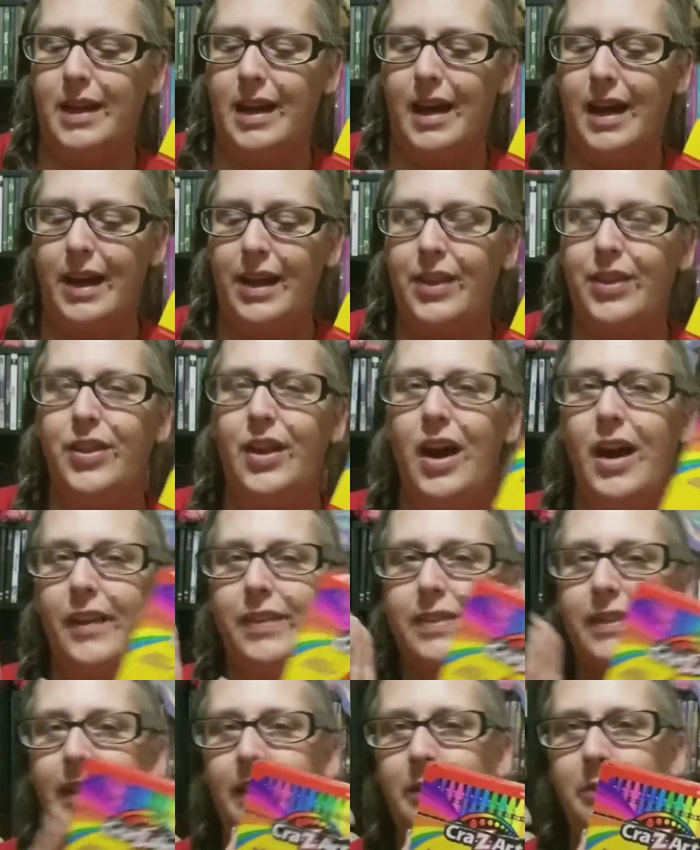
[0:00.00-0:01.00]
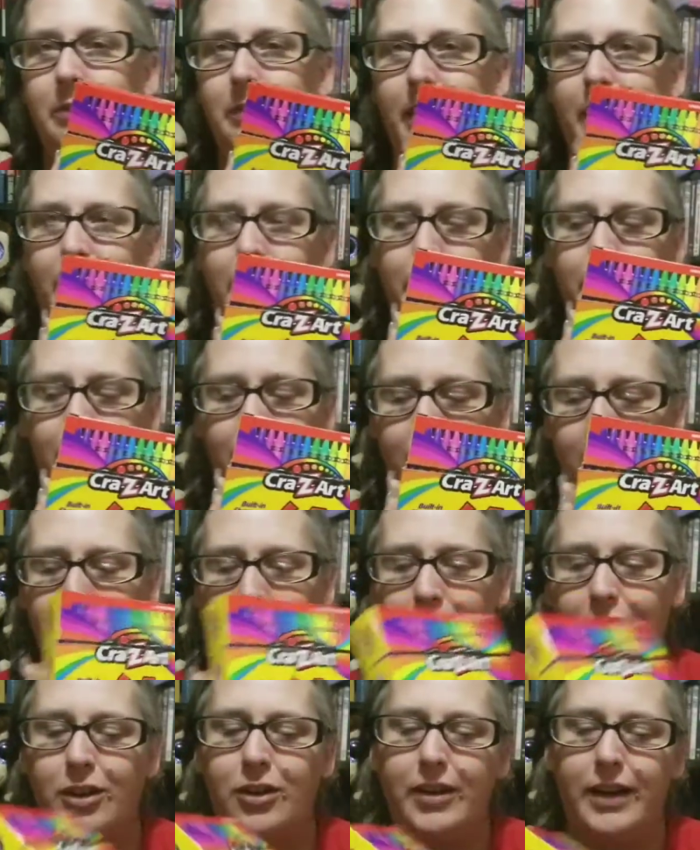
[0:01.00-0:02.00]
I thought that
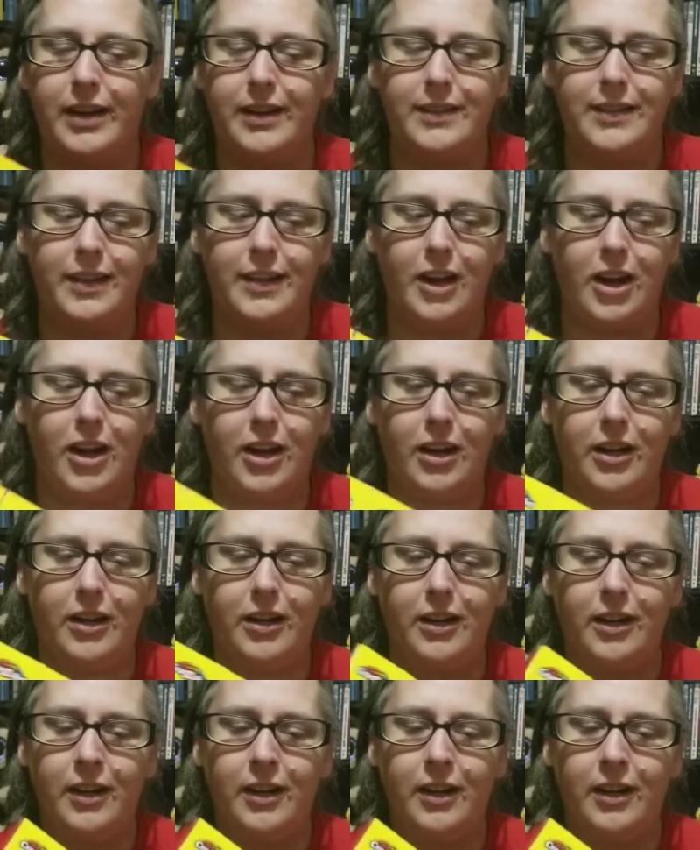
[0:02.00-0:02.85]
maybe Cra-Z-Art